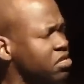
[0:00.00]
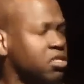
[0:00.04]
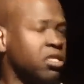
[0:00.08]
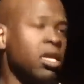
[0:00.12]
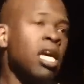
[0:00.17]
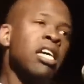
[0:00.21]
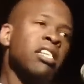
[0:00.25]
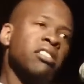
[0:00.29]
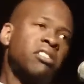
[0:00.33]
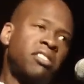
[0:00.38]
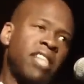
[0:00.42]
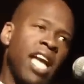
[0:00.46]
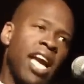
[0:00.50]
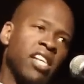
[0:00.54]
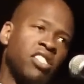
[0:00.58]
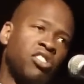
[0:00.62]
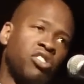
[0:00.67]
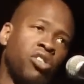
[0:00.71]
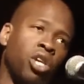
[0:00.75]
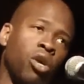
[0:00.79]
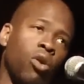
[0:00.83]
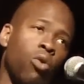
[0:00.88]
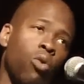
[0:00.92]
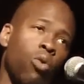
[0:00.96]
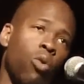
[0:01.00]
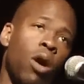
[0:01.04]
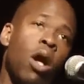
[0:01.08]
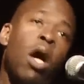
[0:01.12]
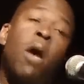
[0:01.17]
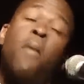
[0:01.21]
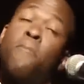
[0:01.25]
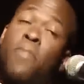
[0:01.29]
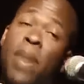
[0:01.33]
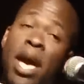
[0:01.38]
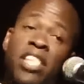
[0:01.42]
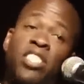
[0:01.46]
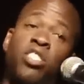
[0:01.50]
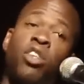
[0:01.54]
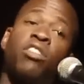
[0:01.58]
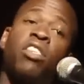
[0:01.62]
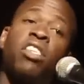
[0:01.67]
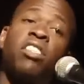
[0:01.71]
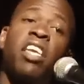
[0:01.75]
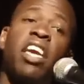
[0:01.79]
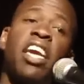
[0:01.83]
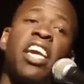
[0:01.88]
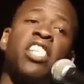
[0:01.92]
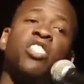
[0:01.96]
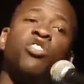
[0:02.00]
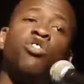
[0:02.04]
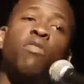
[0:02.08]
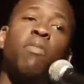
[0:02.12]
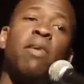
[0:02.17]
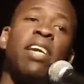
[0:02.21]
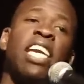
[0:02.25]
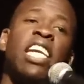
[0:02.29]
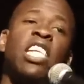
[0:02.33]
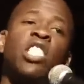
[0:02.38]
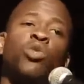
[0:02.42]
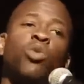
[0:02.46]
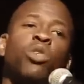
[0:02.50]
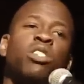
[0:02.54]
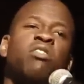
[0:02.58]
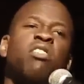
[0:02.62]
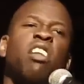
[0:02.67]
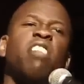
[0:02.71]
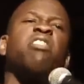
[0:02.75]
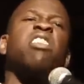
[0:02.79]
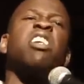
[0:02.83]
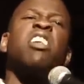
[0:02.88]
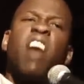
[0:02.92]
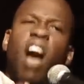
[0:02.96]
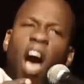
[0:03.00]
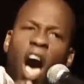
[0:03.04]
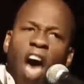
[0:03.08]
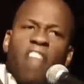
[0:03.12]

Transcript: Stage two, make sure that their history begins with nothing